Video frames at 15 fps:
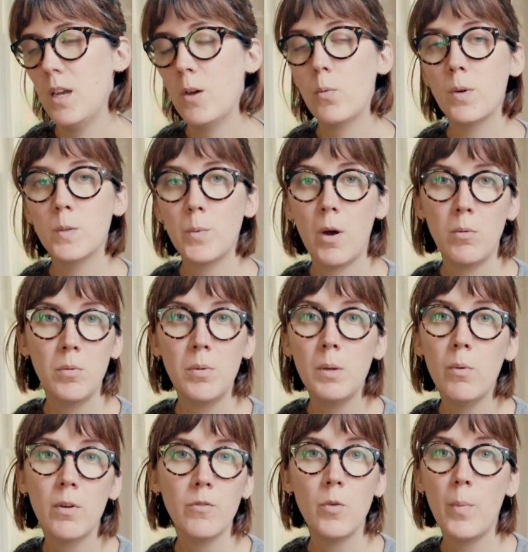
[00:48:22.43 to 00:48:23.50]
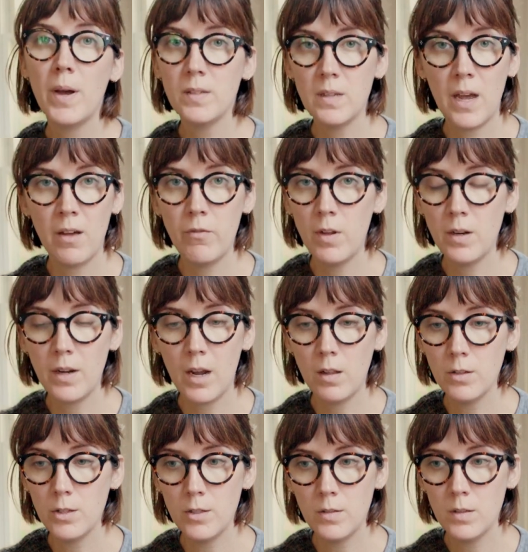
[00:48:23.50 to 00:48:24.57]
it was probably one of the best advent
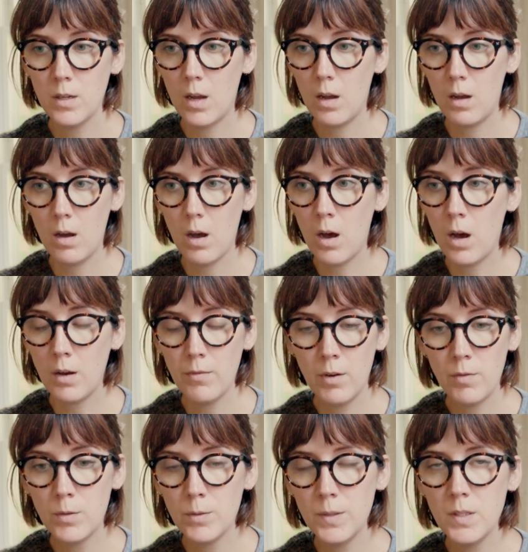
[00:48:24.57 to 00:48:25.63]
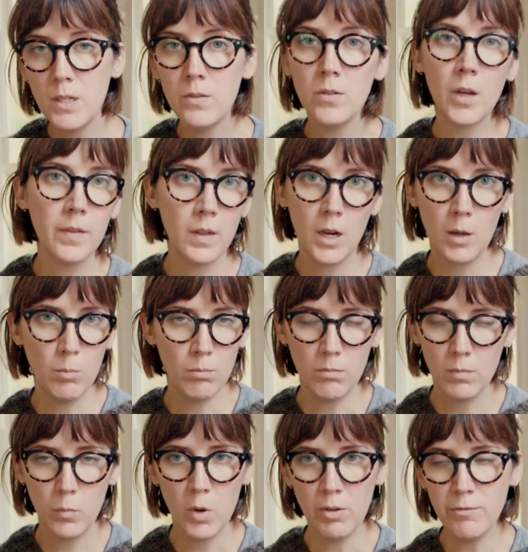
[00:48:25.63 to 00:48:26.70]
calendars I've ever received. Not that I'm
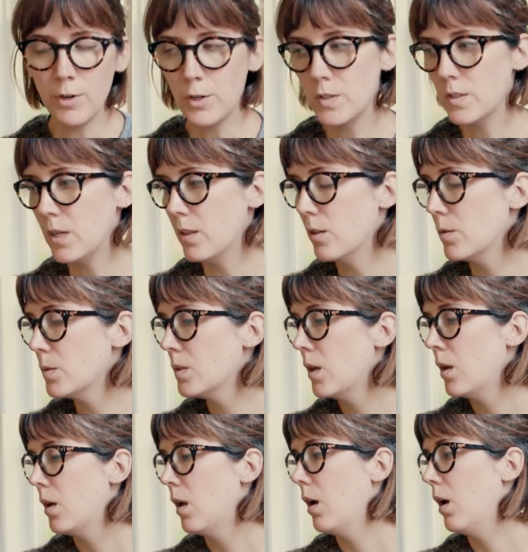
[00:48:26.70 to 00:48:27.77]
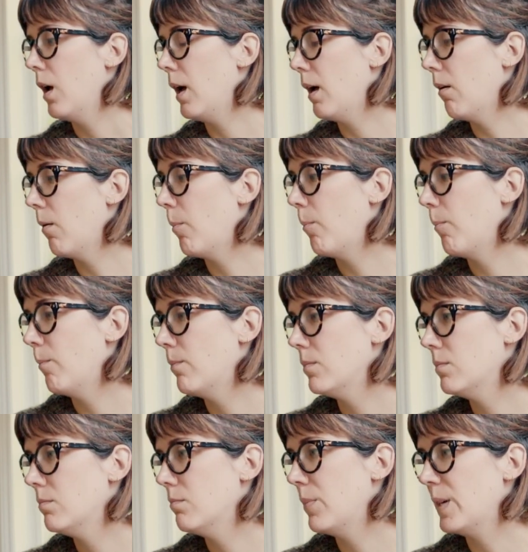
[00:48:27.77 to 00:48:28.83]
well versed in those, um,
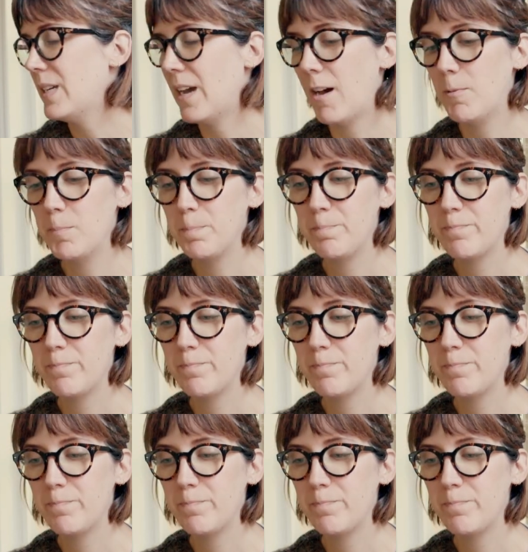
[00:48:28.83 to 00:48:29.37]
but yeah.